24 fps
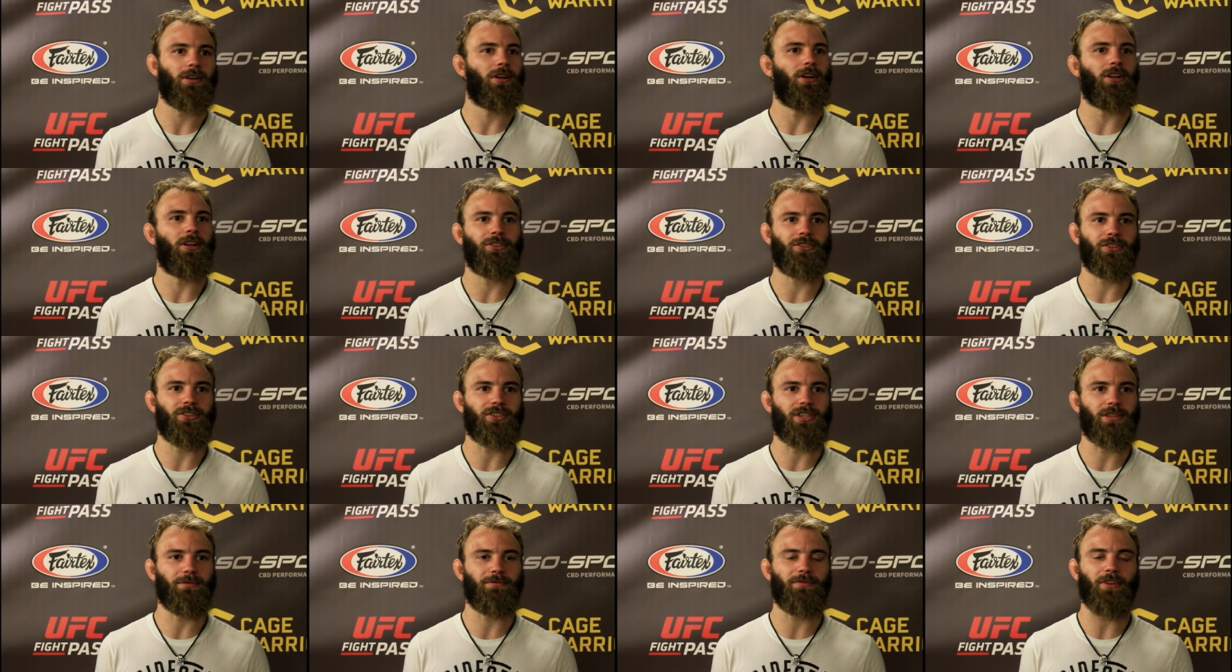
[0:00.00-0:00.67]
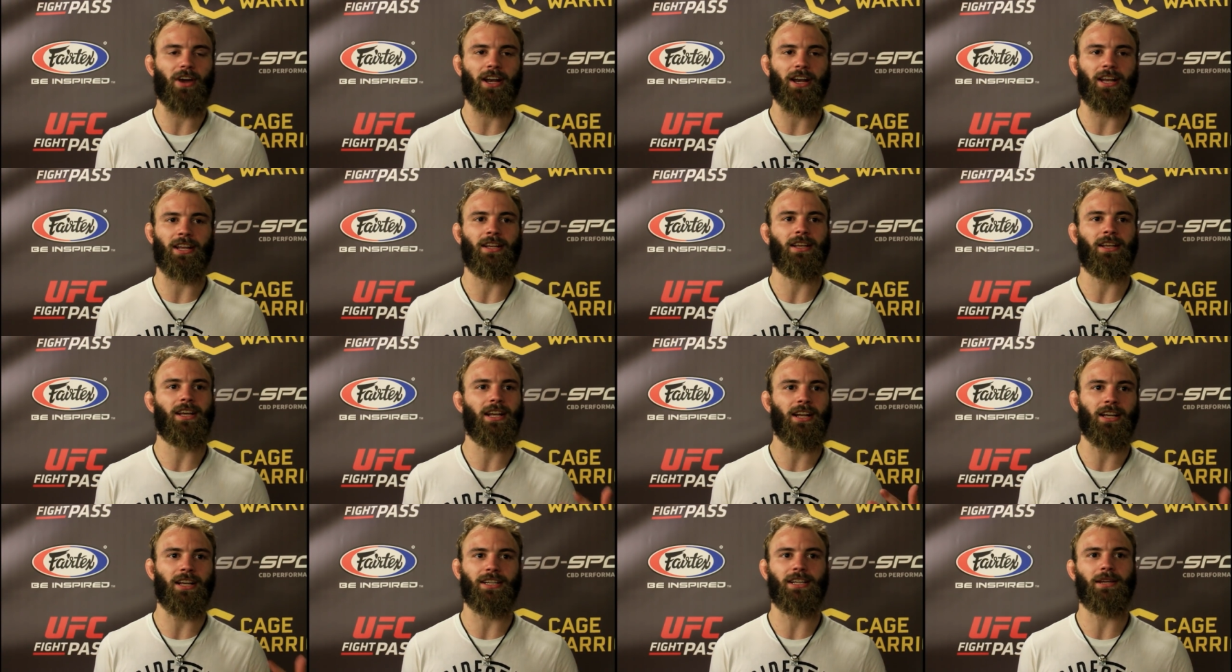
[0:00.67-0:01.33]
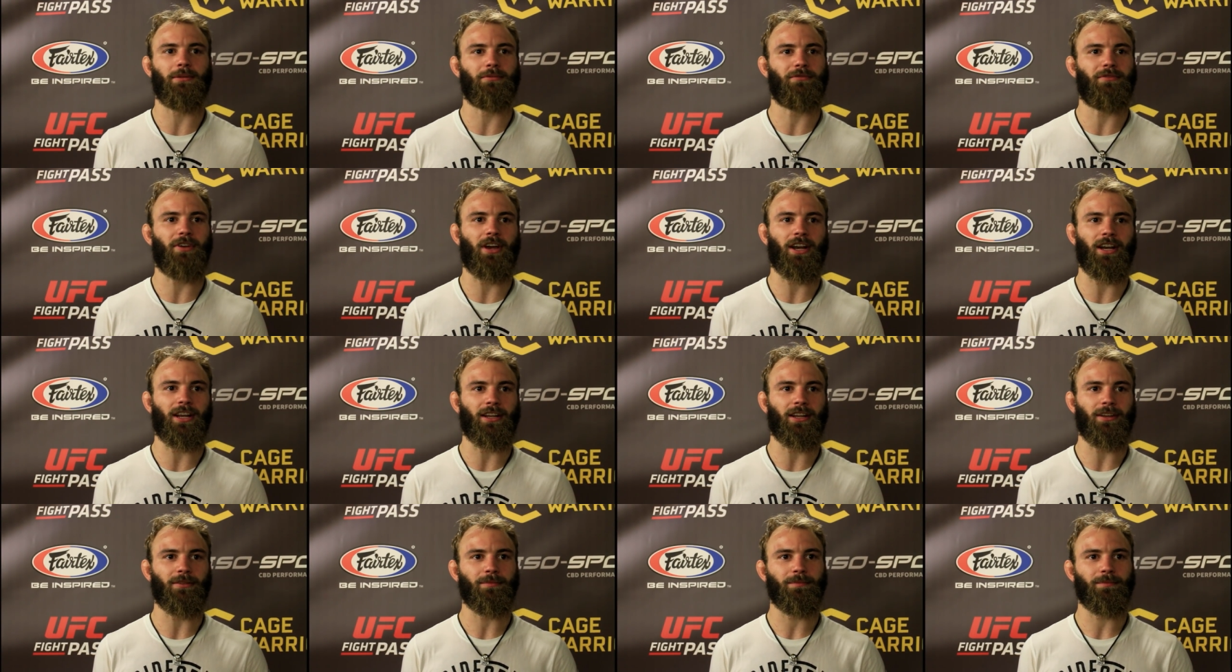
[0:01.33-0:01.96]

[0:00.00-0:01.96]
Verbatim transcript: or just keep fighting. And I kept fighting.